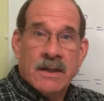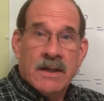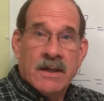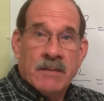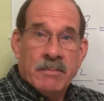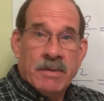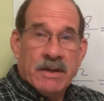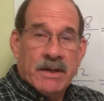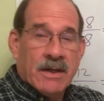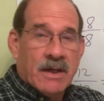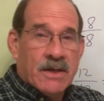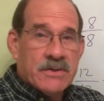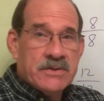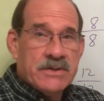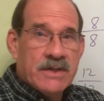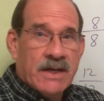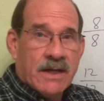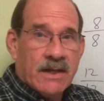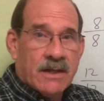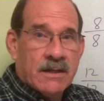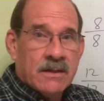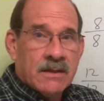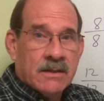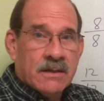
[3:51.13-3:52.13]
because
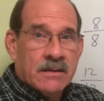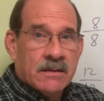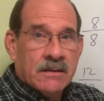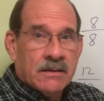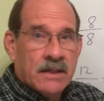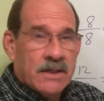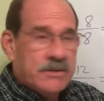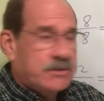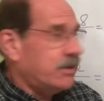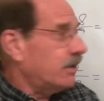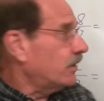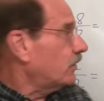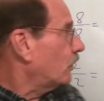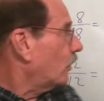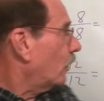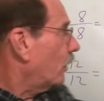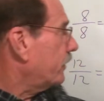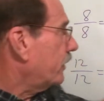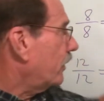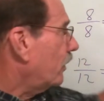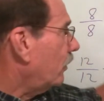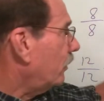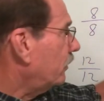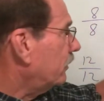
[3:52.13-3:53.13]
now let's ignore the
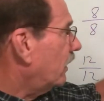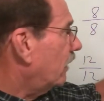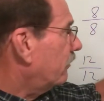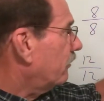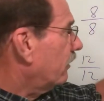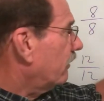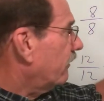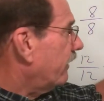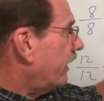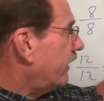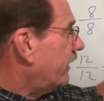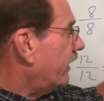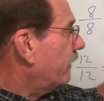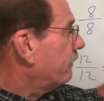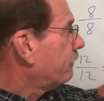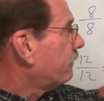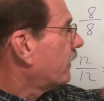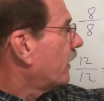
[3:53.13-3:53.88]
whole number right now.